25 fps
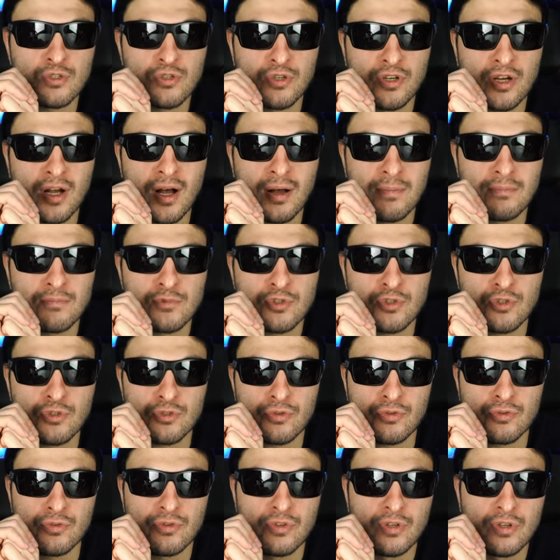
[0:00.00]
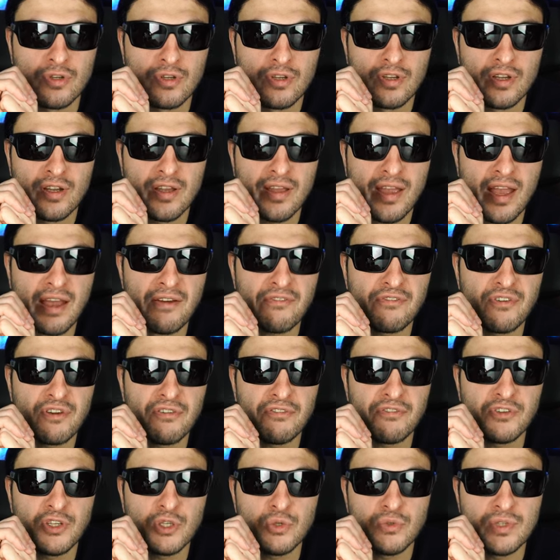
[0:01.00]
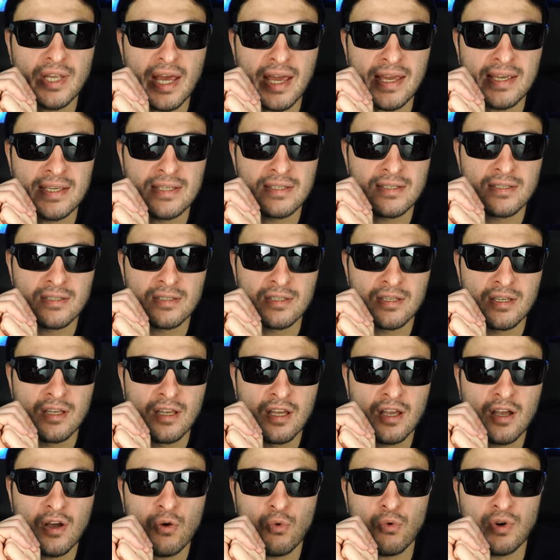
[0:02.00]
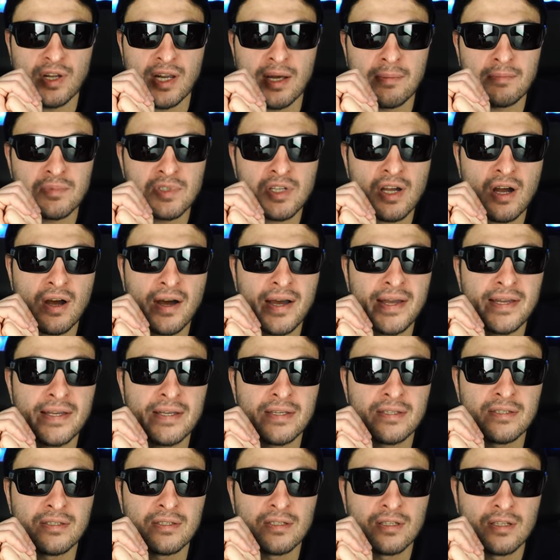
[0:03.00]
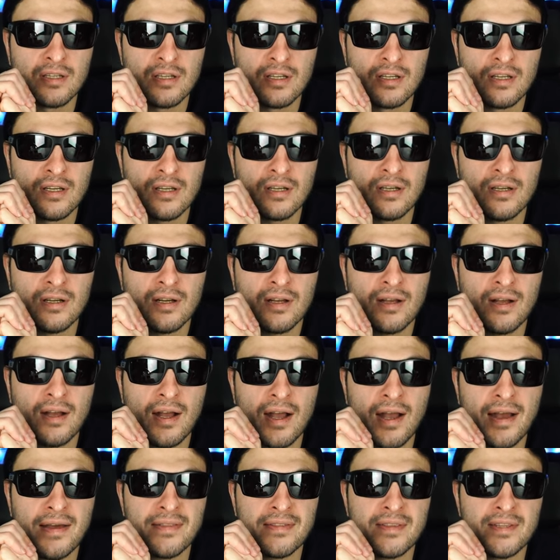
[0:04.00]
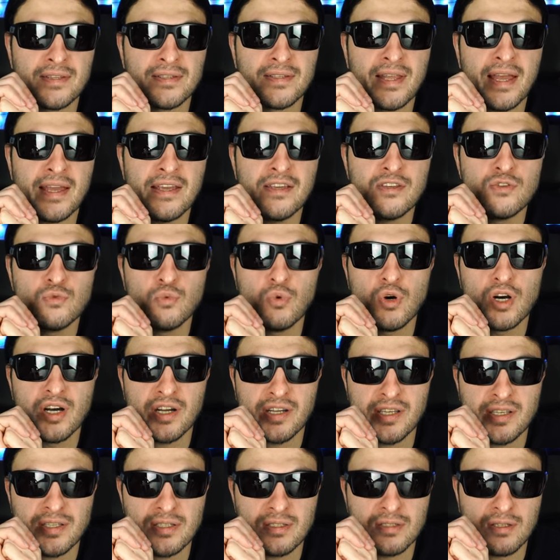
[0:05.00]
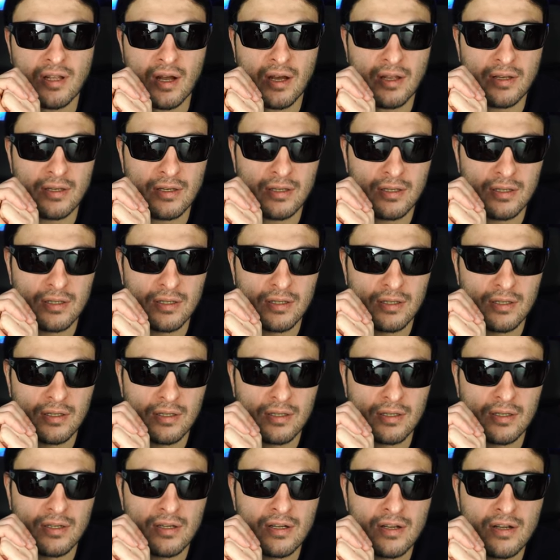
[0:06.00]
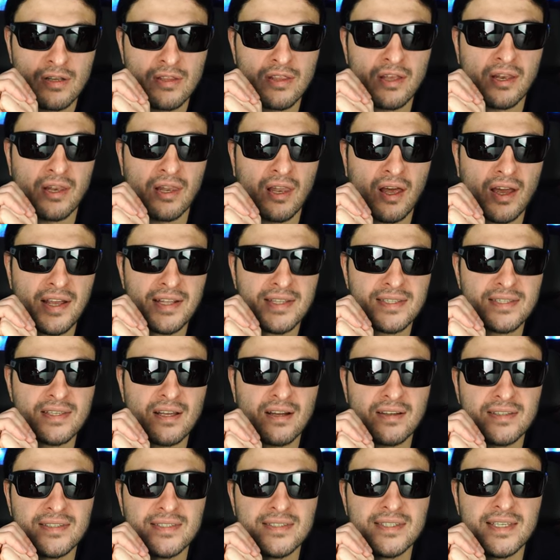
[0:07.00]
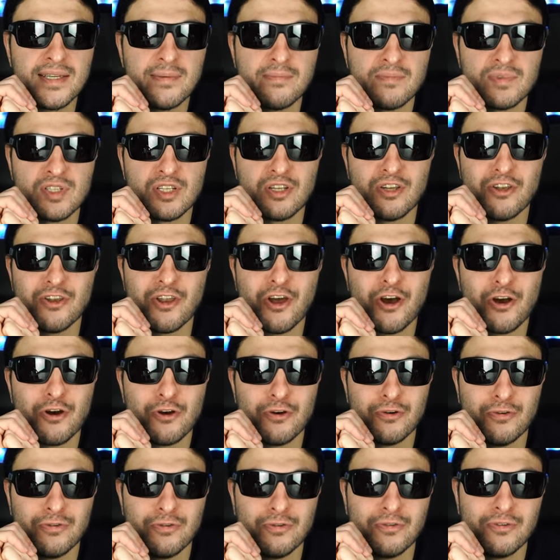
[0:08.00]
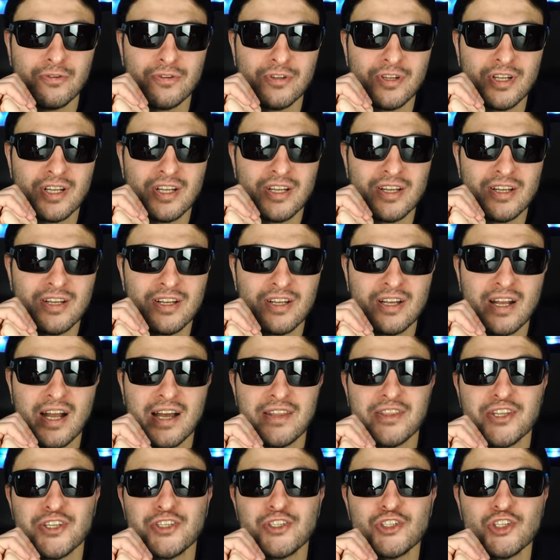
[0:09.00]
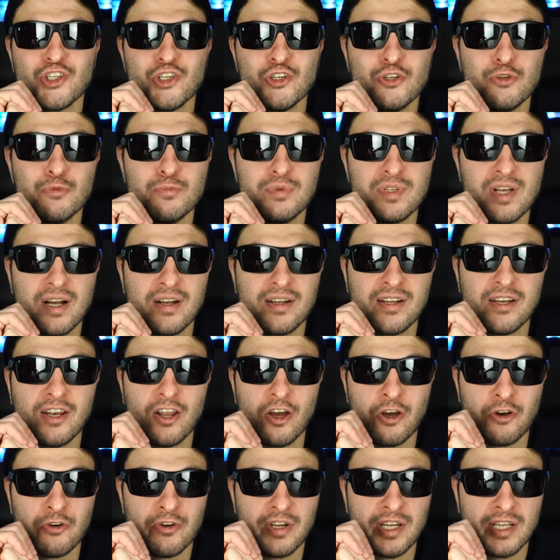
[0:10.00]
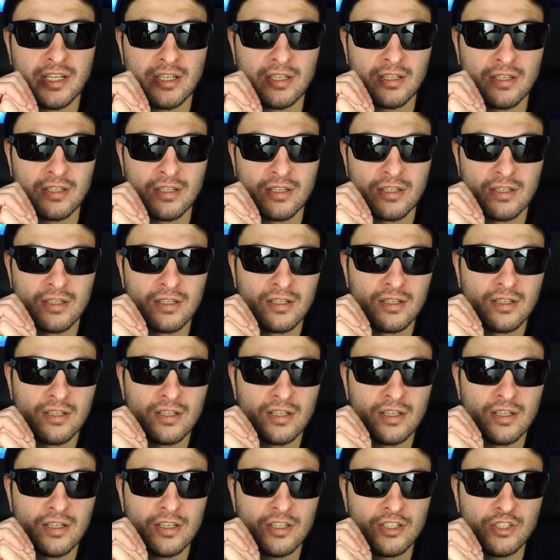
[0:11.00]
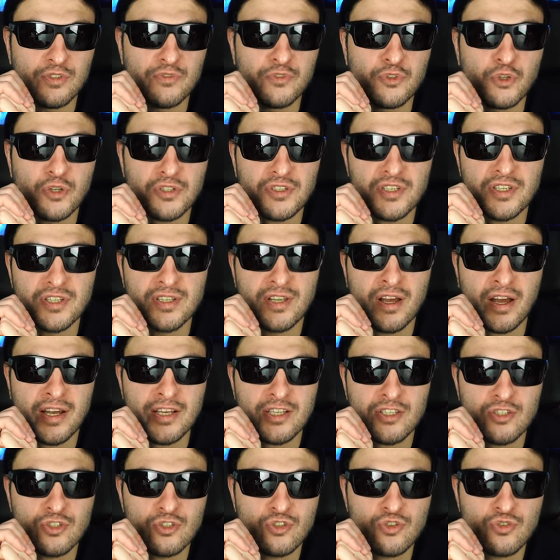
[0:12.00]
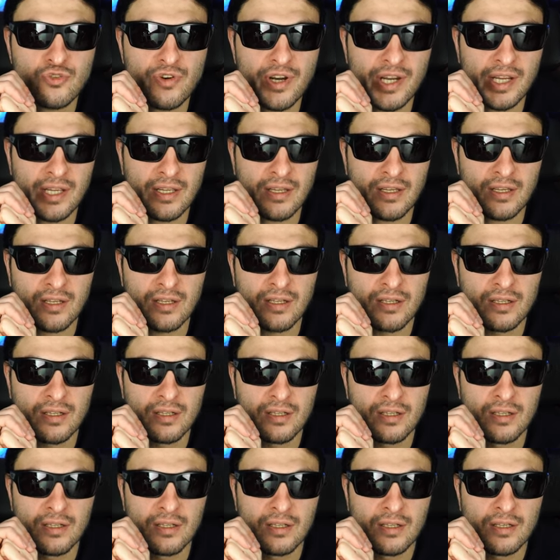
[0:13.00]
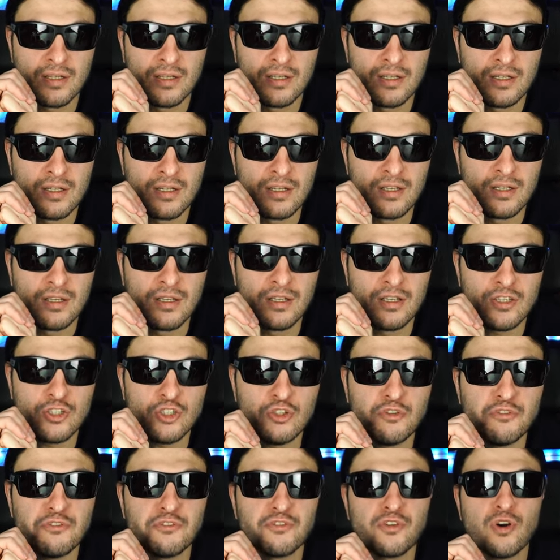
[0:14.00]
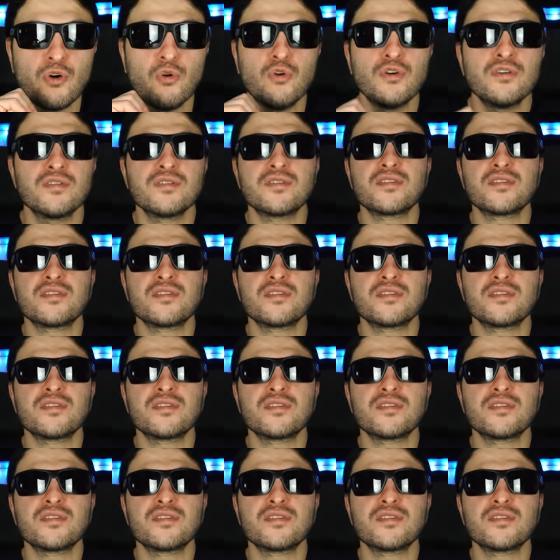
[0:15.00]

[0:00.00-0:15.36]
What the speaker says: to come to every few days, when I'm tired and the day's work is done, the lights are dimmed low, and the tubes are glowing. You've got a nice drink. You throw on